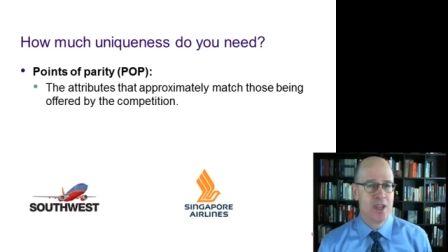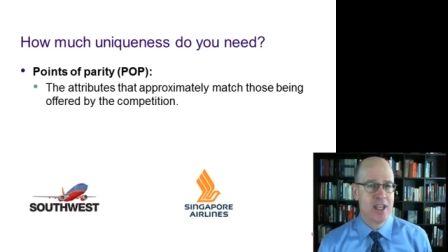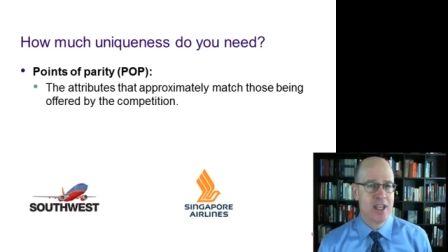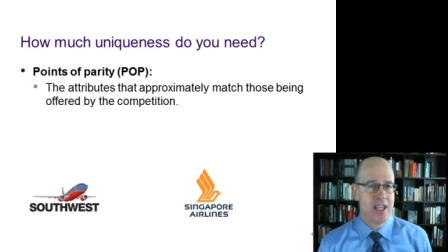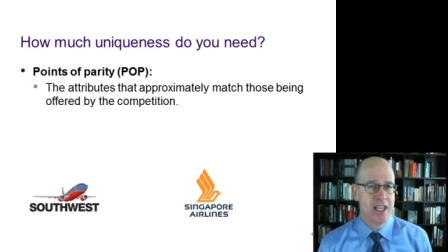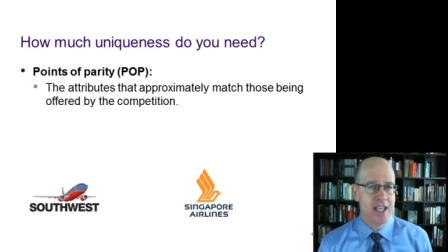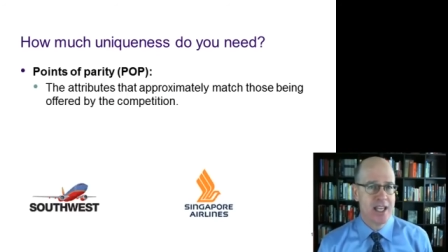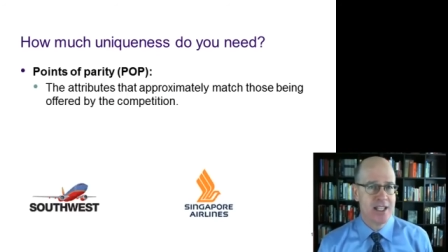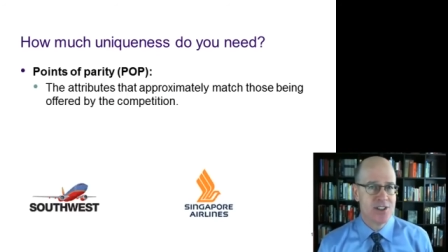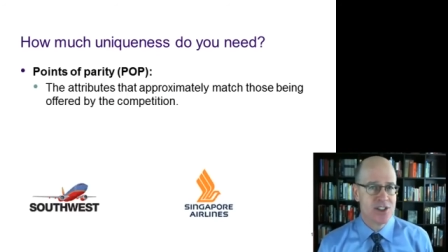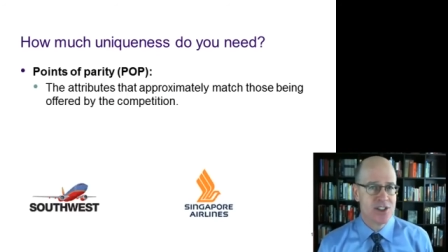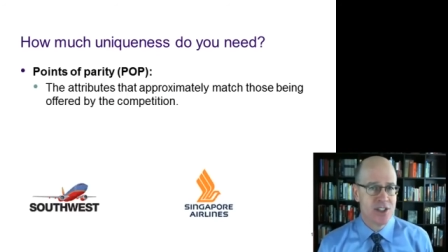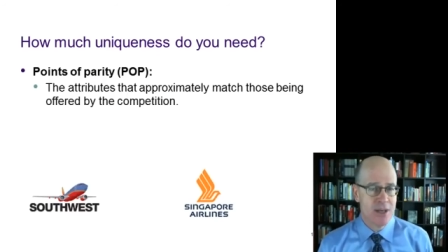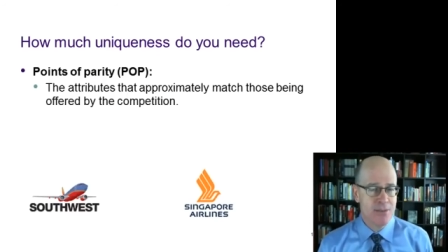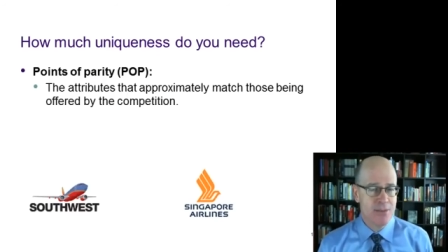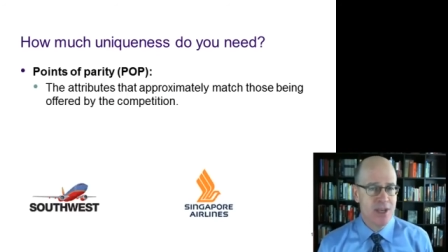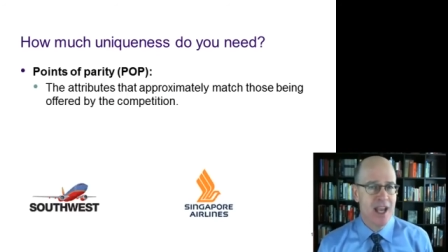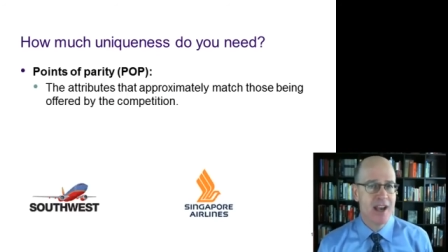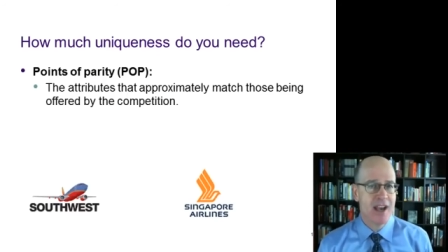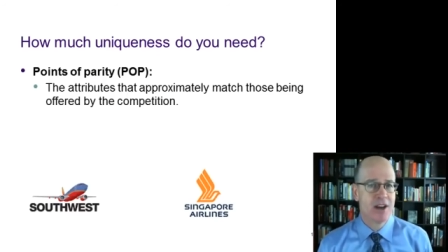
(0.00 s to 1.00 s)
In some
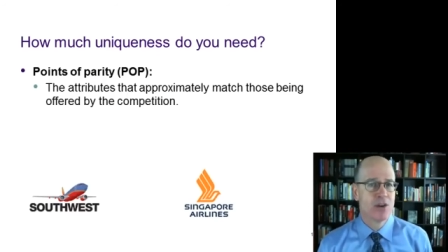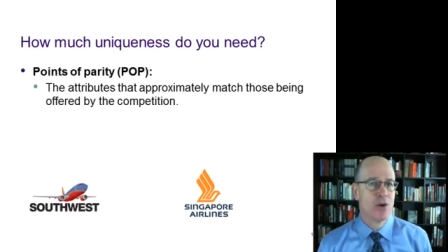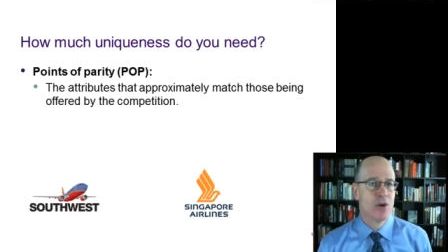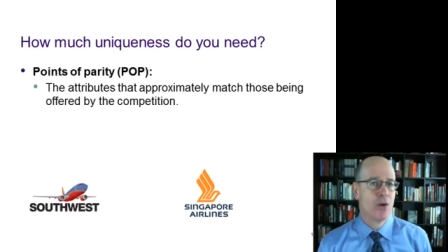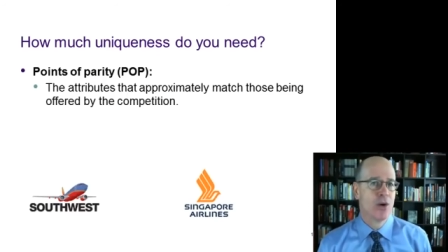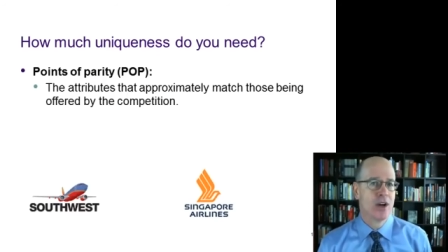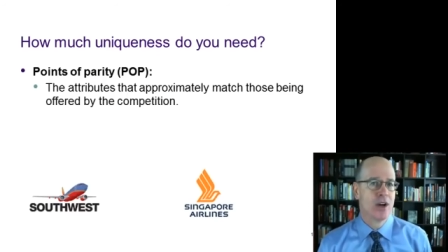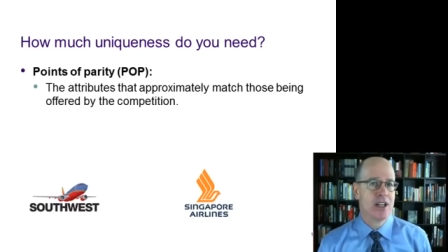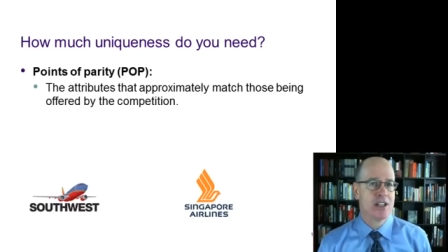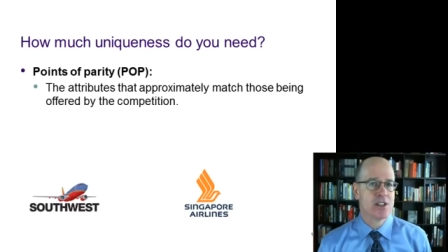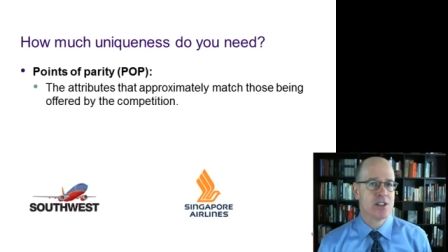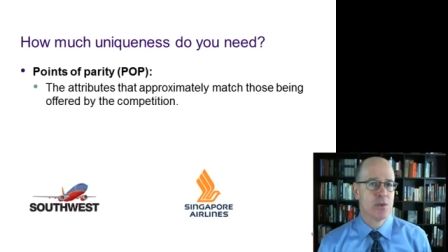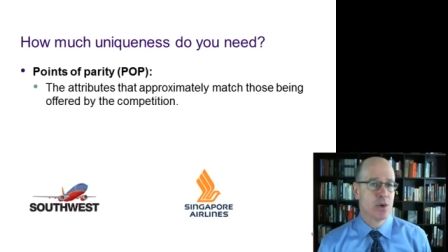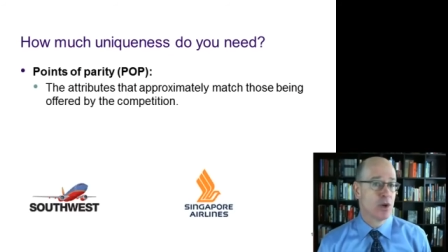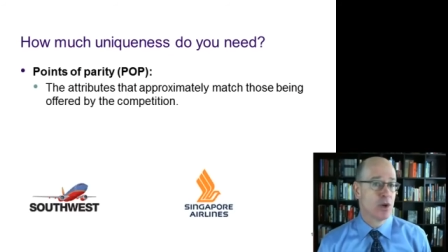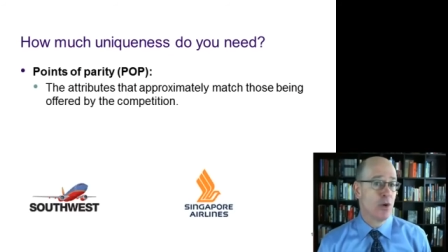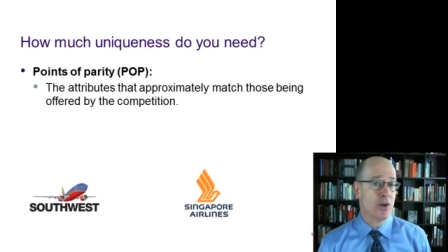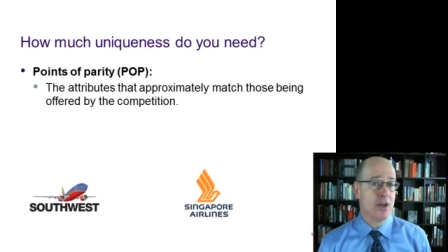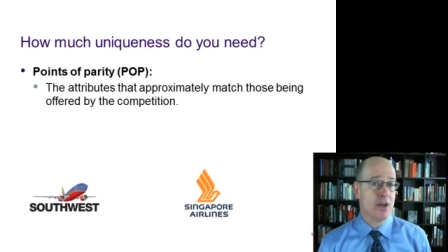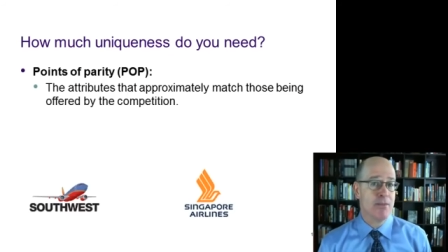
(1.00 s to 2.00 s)
categories, we're
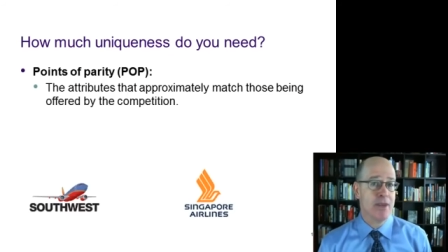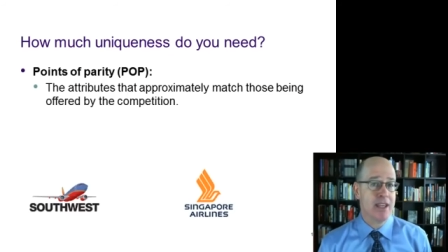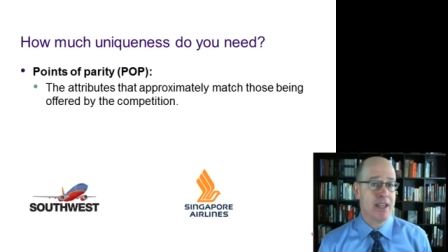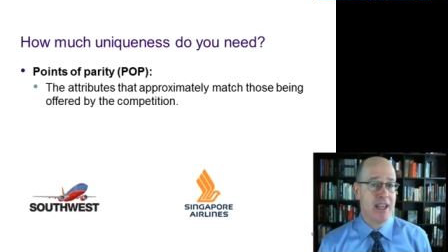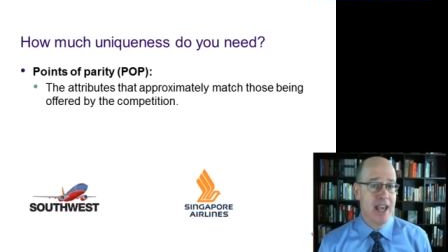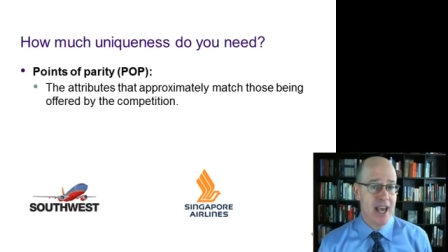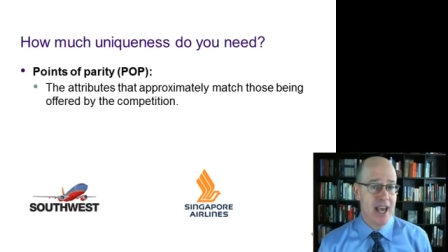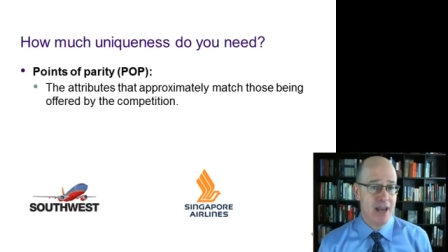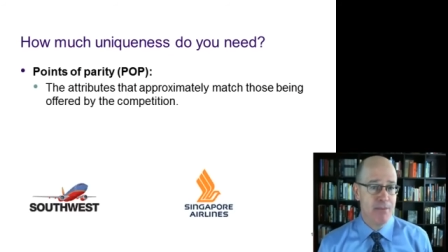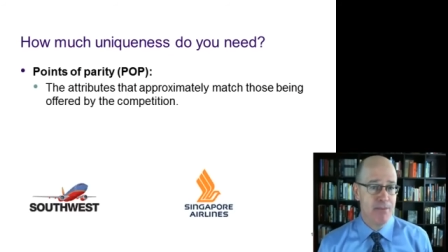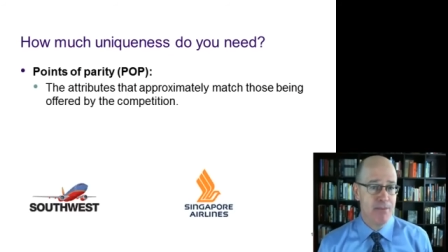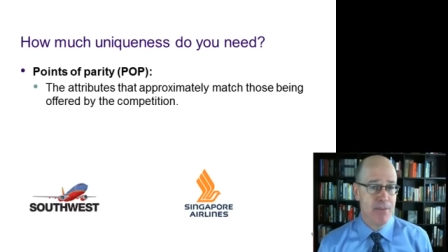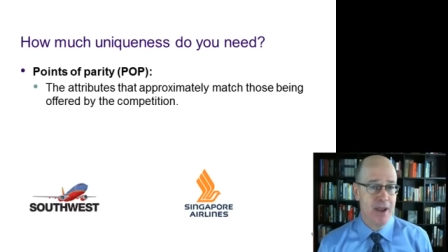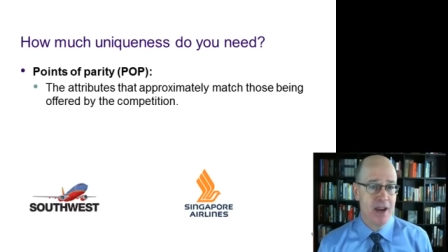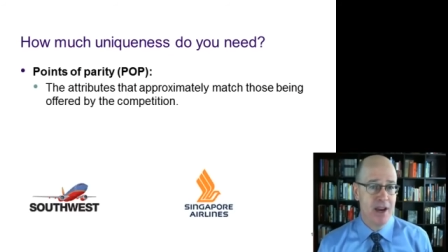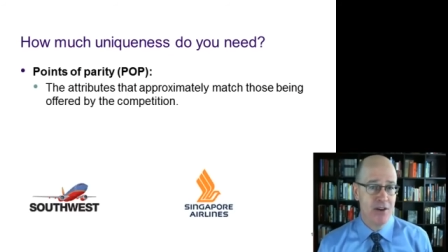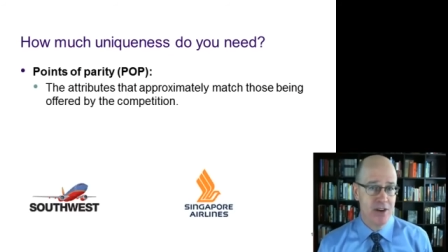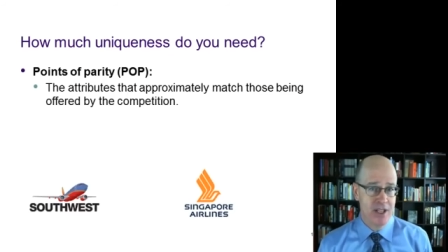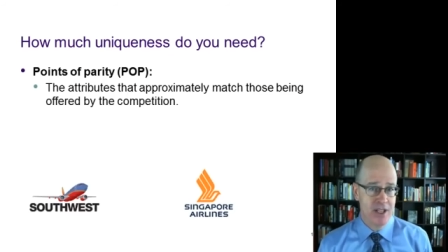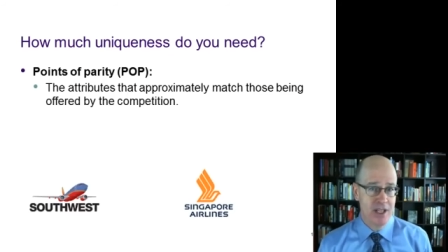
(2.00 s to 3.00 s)
going to be at
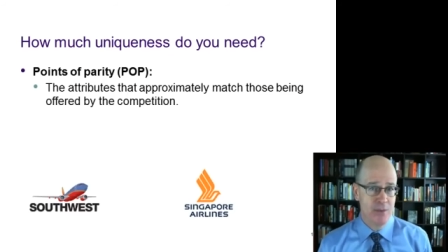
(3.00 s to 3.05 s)
parity.